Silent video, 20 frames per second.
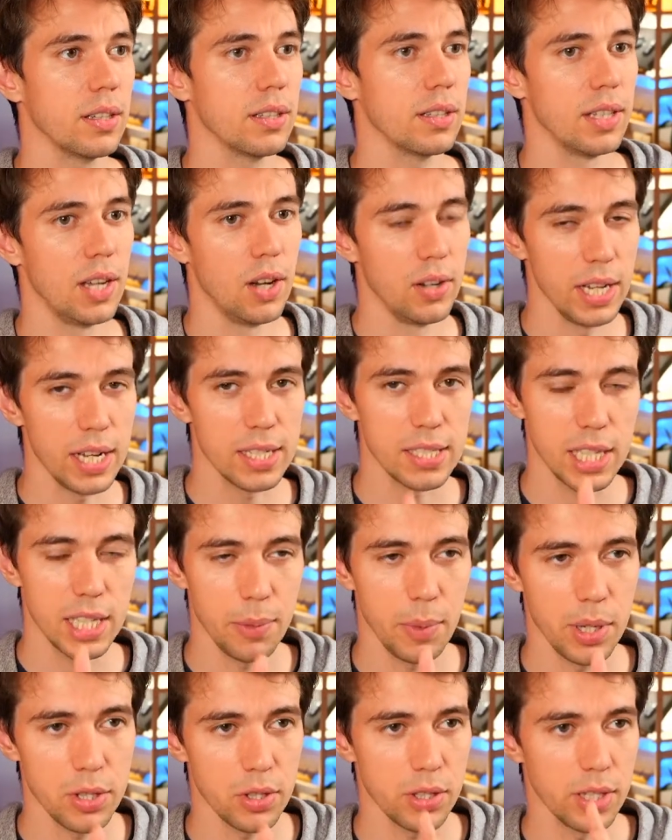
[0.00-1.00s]
Now next
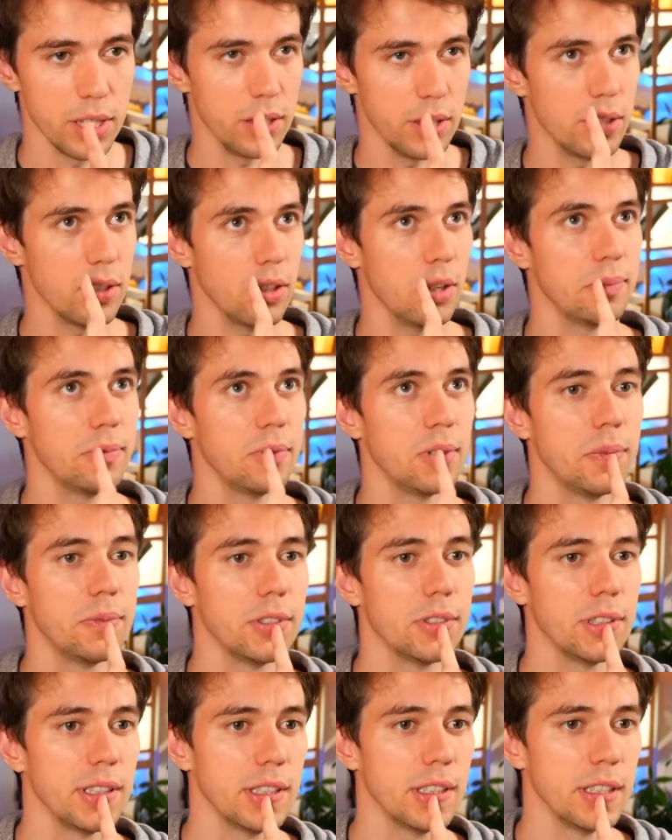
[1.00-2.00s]
time I should hear it,
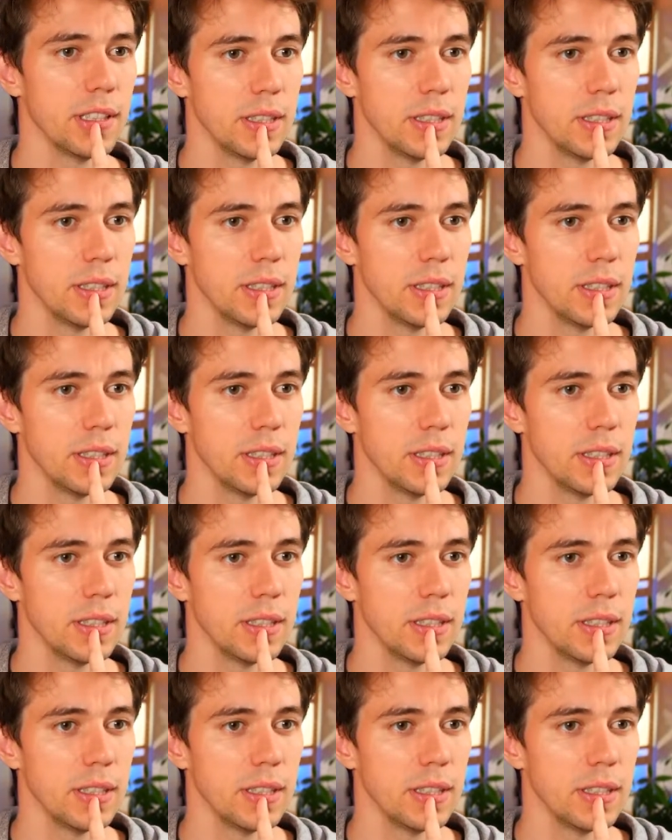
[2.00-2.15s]
hopefully.